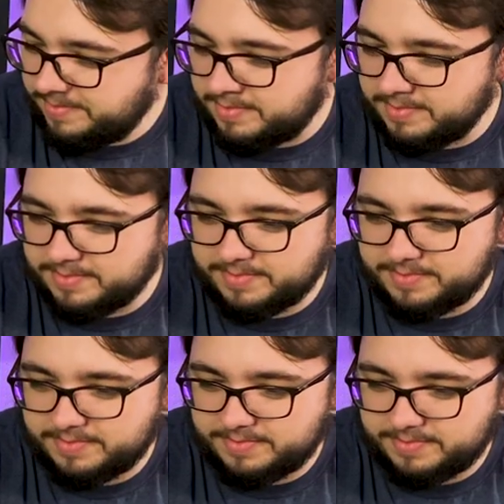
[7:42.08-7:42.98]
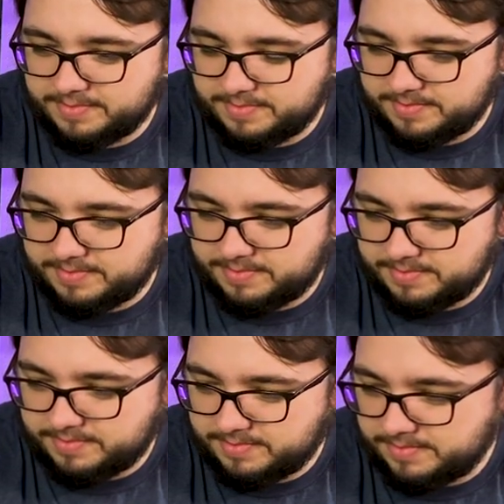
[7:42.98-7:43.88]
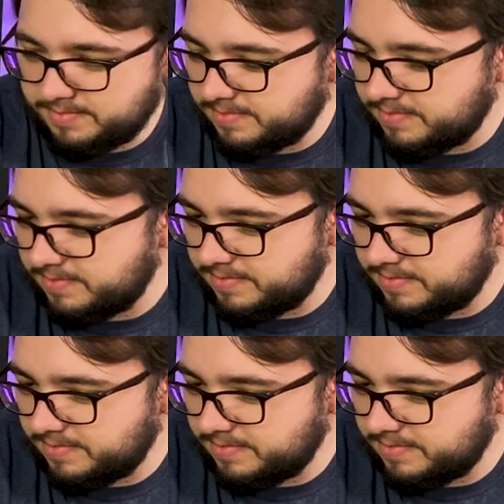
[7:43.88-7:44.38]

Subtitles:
(silent)